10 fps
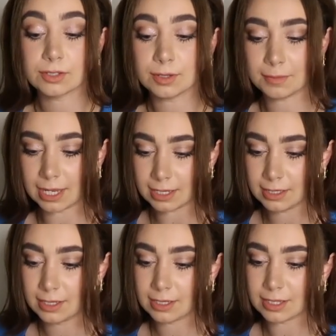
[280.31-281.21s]
To
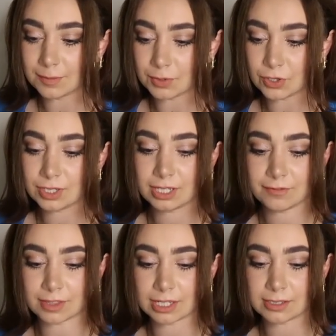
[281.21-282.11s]
me, the beauty
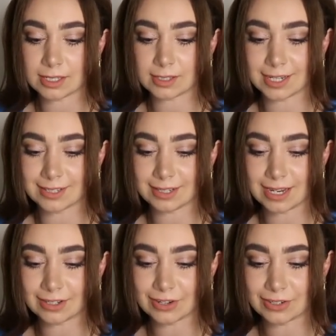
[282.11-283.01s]
of this is in its
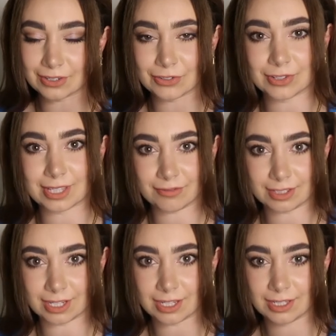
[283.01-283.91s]

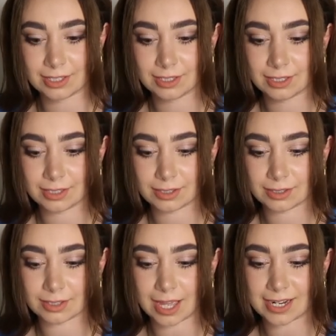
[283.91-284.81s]
inconclusivity,
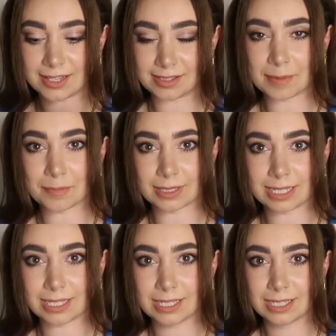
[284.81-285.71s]
that it
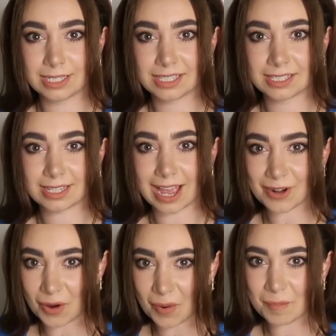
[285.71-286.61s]
simply
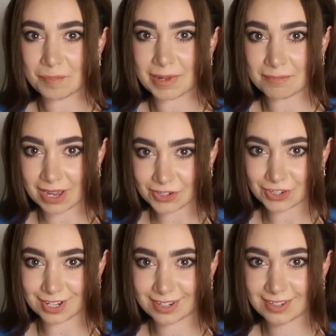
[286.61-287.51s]
cannot be
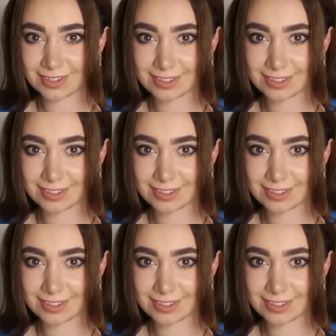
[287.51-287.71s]
measured.